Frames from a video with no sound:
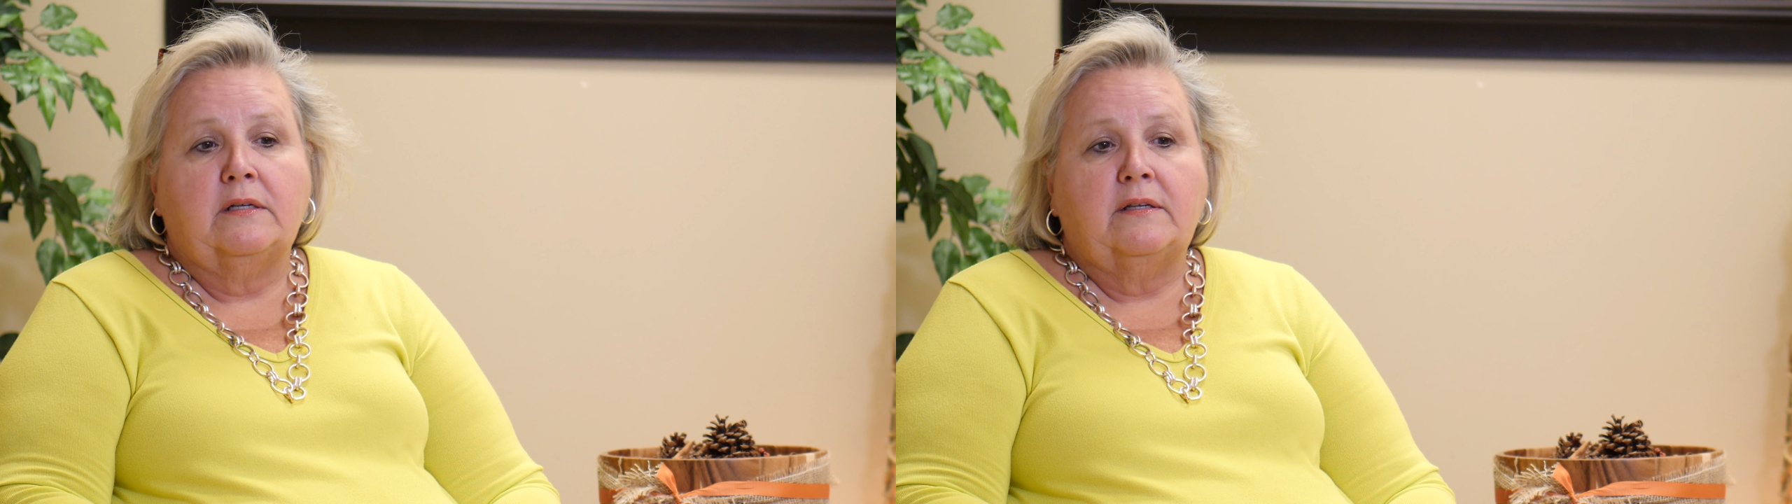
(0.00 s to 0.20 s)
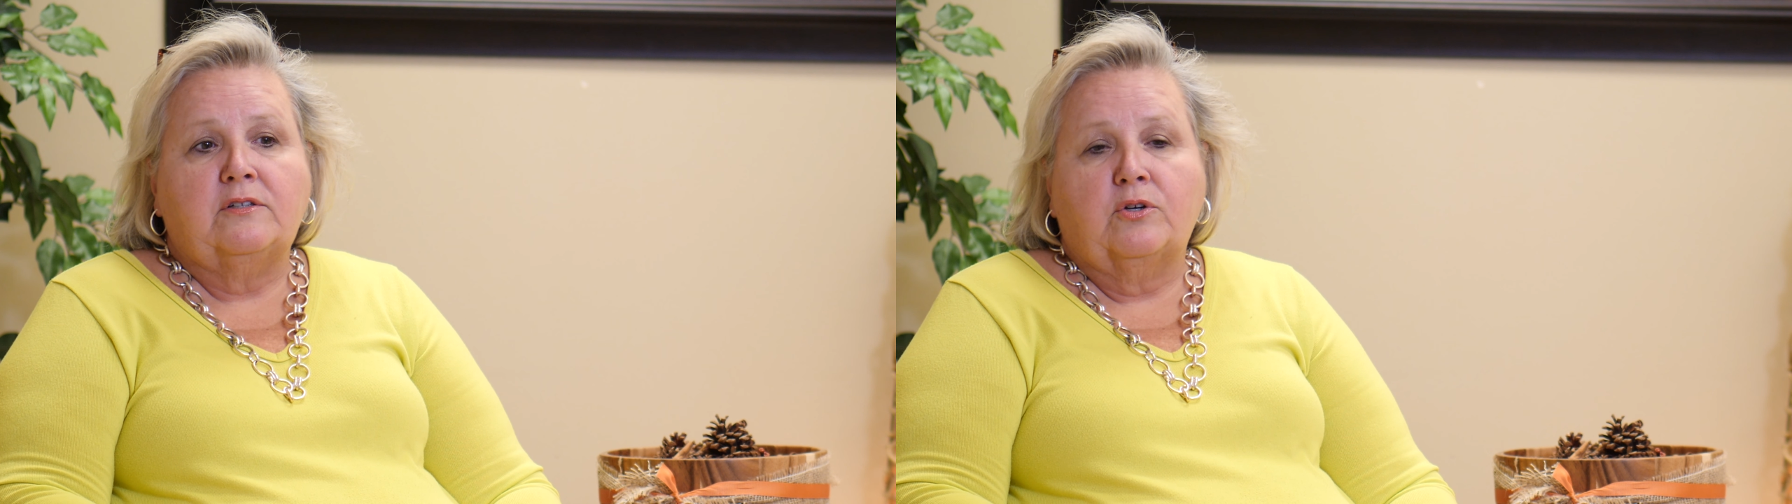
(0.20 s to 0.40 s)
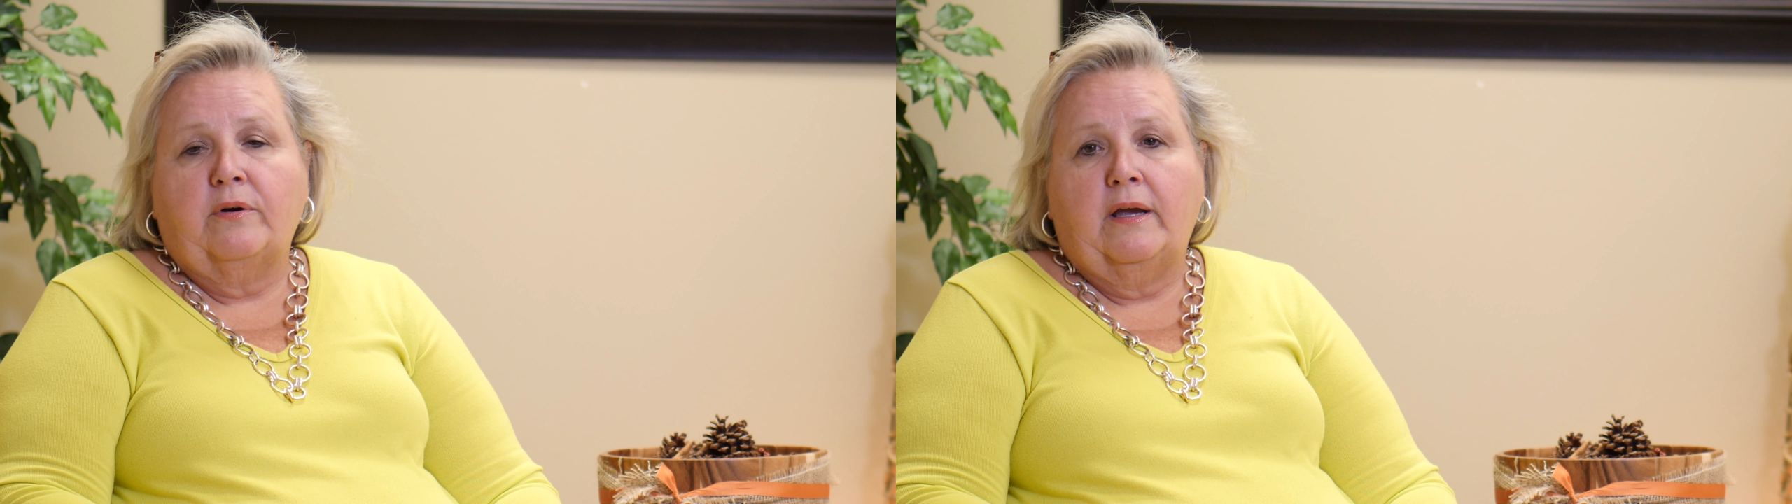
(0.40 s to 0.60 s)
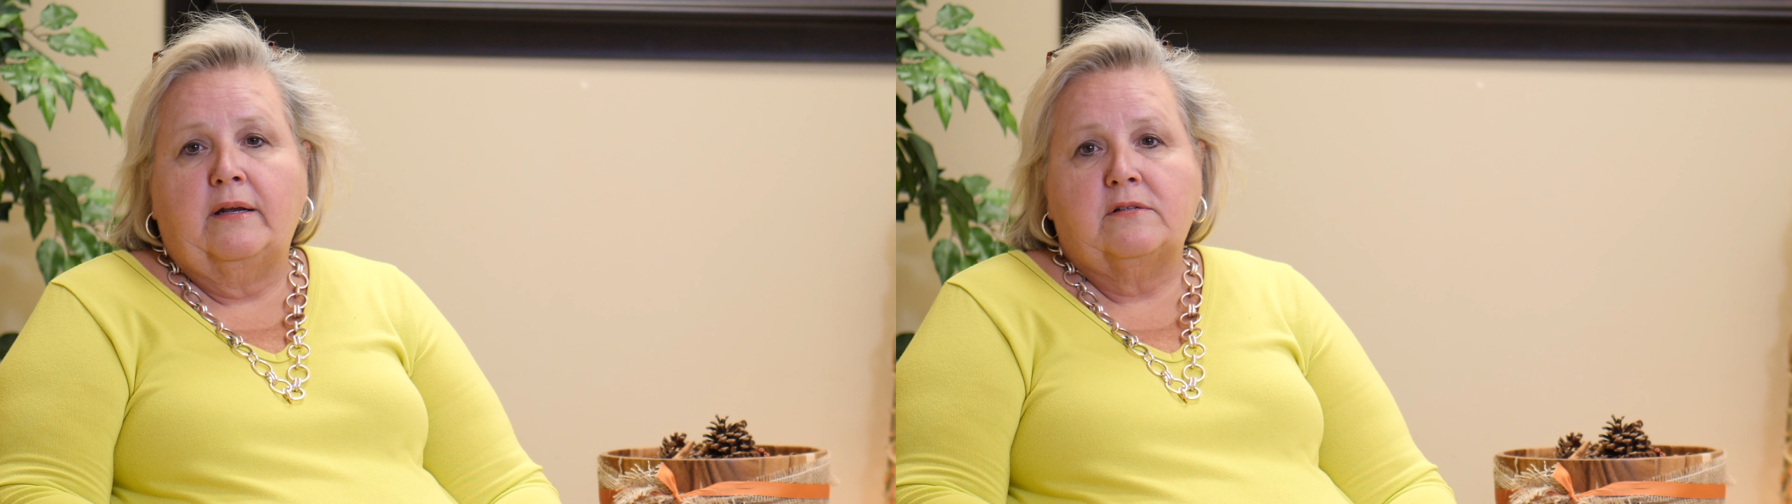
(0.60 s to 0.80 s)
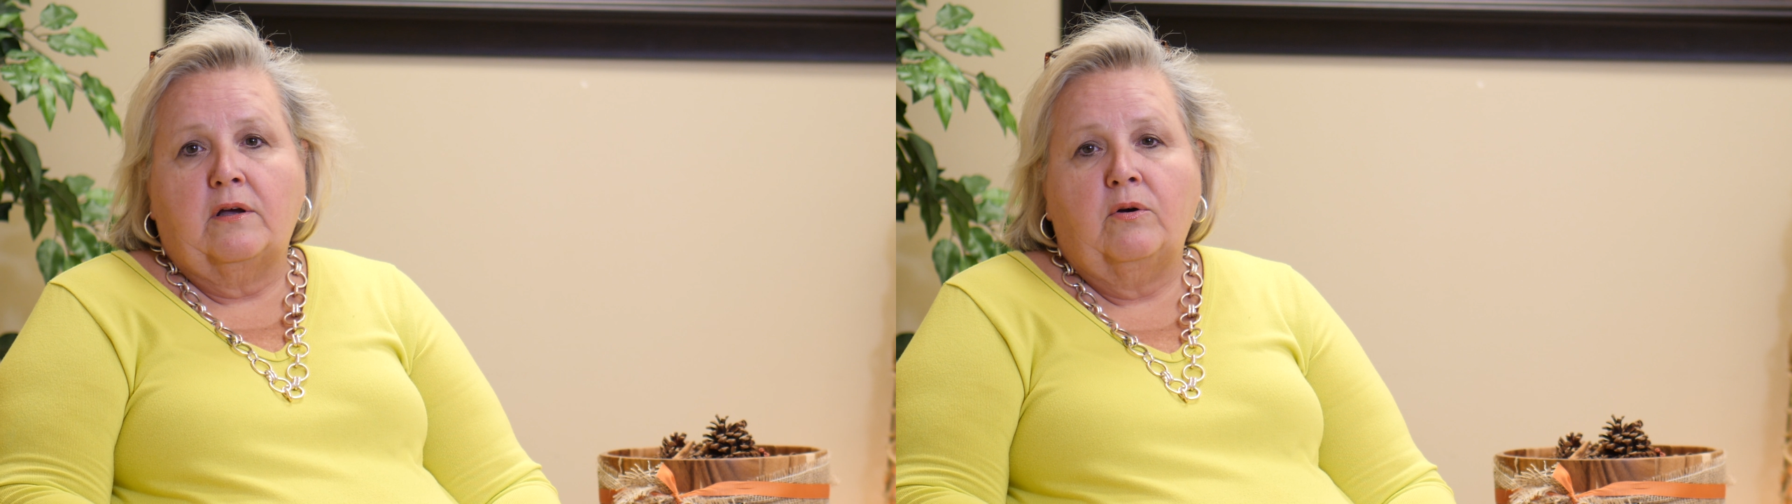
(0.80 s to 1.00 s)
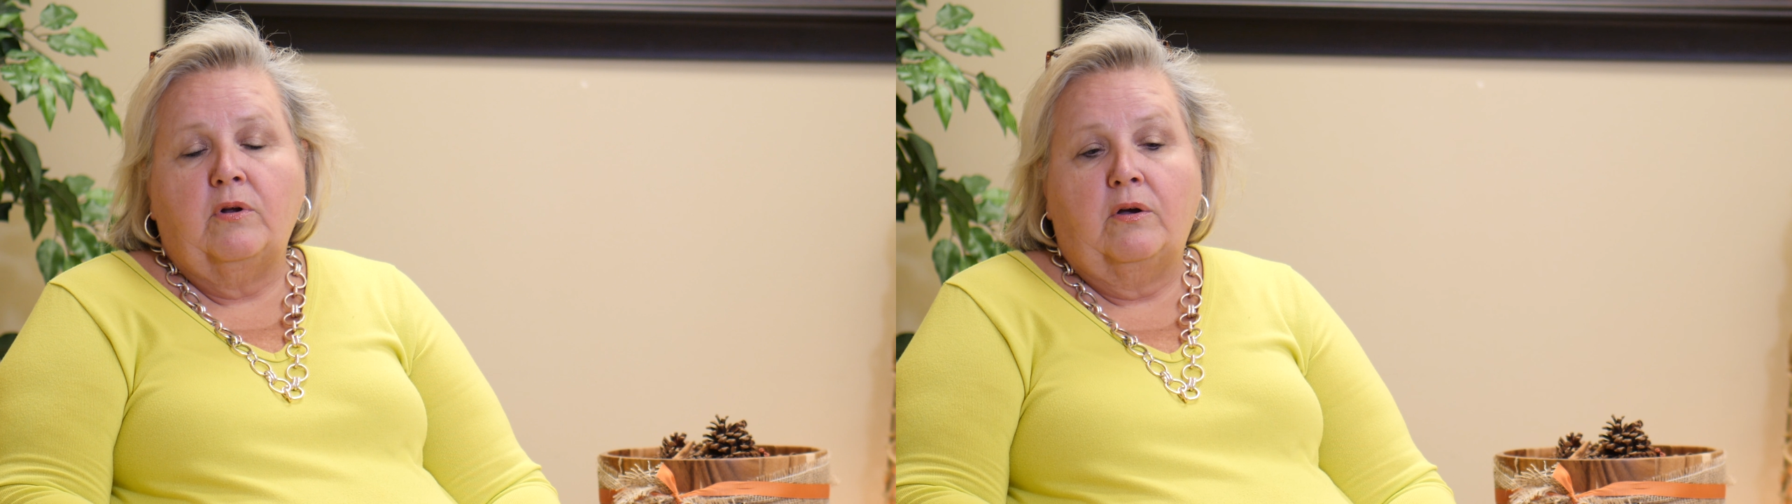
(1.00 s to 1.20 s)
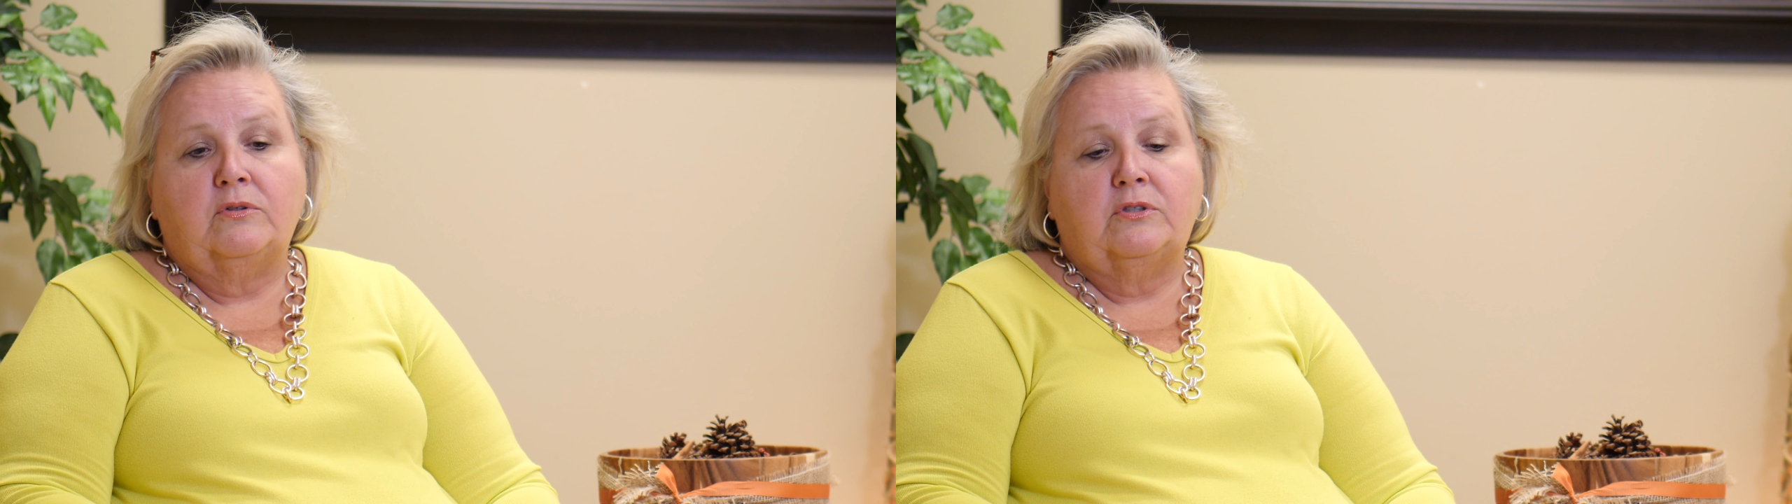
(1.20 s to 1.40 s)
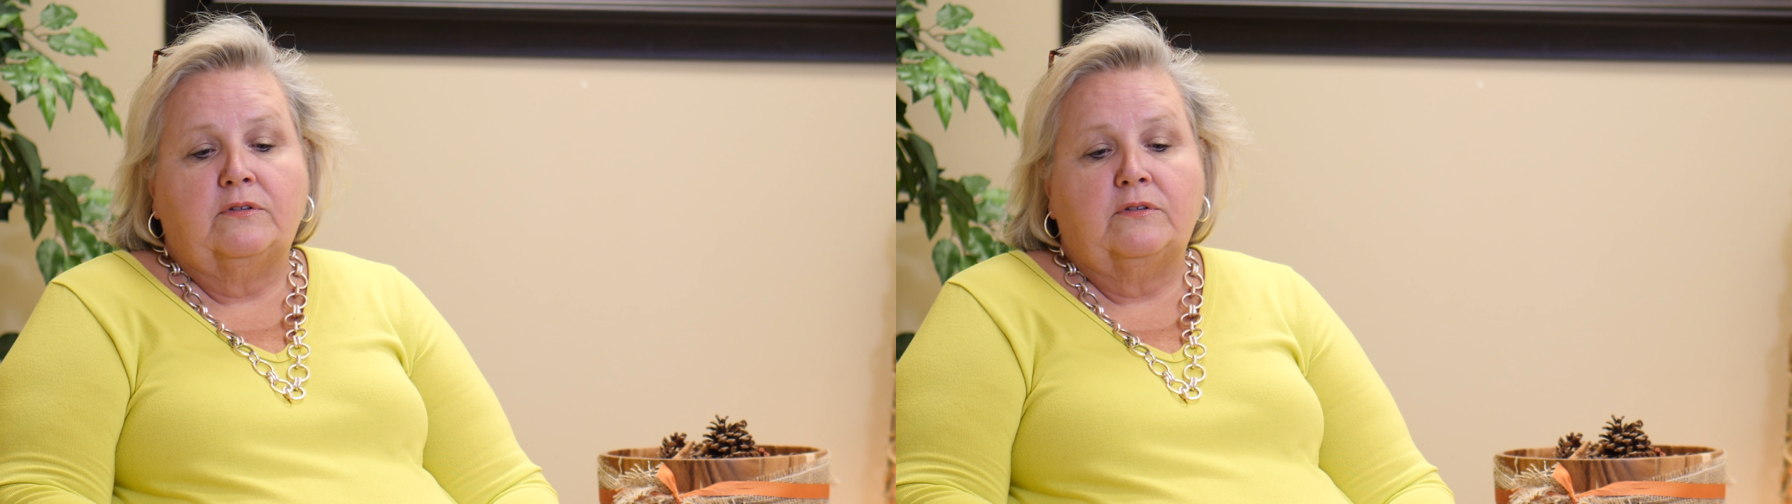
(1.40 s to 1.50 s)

it does create its own host